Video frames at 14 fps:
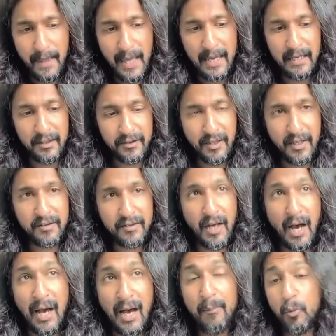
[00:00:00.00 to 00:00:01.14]
and he says,
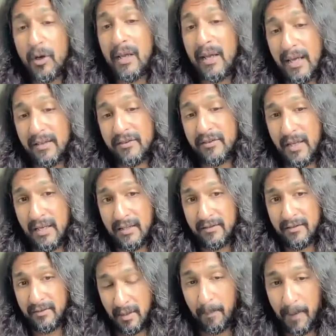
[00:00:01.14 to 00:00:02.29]
I'm willing
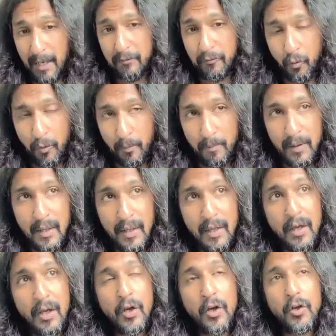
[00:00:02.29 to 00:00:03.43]
as a platform
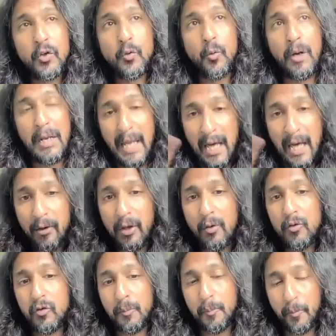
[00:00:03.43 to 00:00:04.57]
to allow you
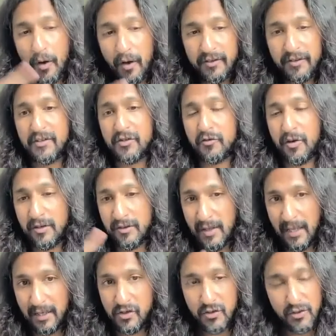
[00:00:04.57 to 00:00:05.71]
to process
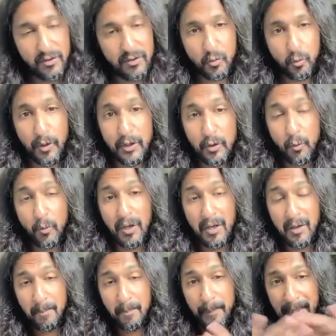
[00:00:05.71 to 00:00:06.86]
transactions when you are
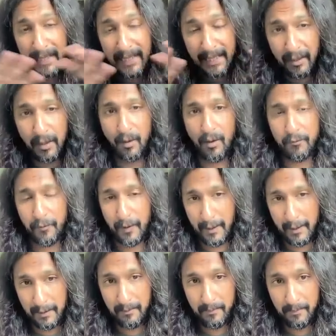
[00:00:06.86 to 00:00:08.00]
completely
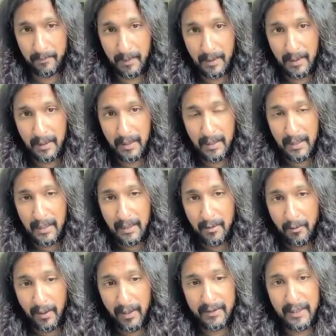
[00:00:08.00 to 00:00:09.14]
offline,
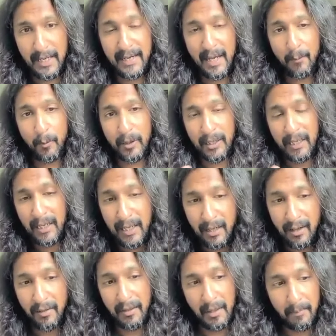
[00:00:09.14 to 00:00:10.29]
right? And I will
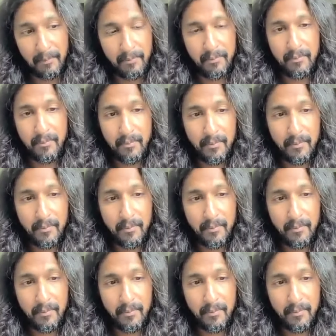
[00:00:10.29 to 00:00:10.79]
clear them